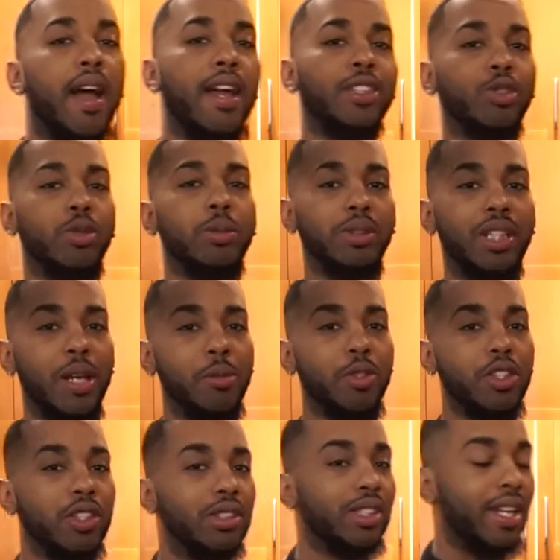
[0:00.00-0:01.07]
ice cream
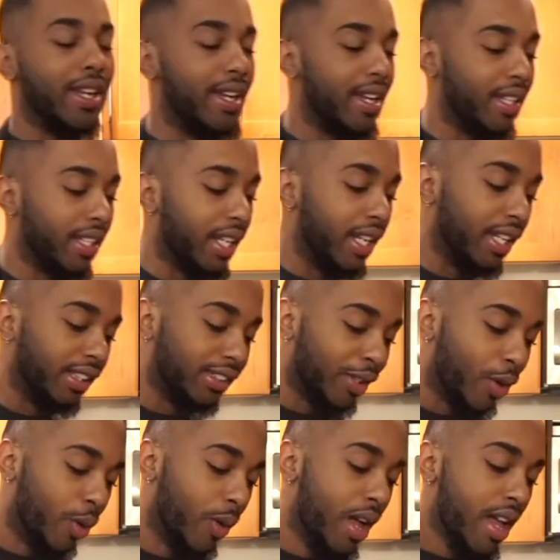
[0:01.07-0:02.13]
sandwiches and yeah,
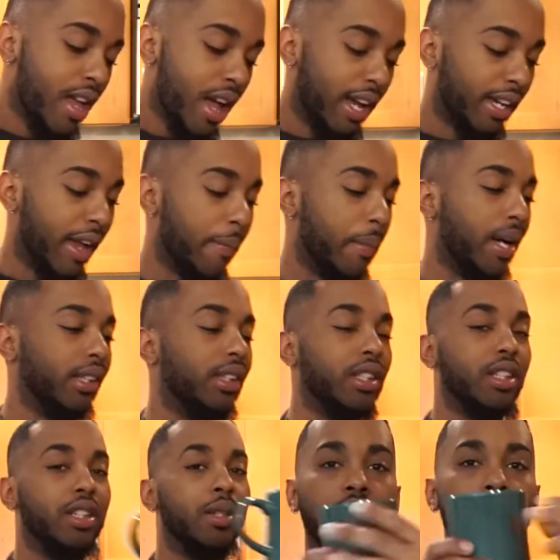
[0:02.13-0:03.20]
so I got my
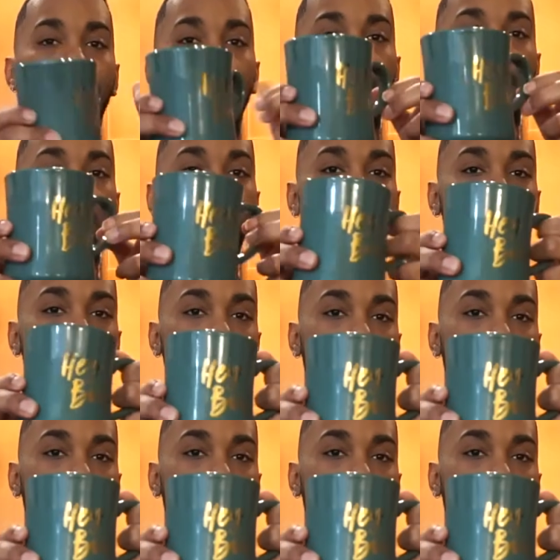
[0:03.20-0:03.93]
little, see my mug in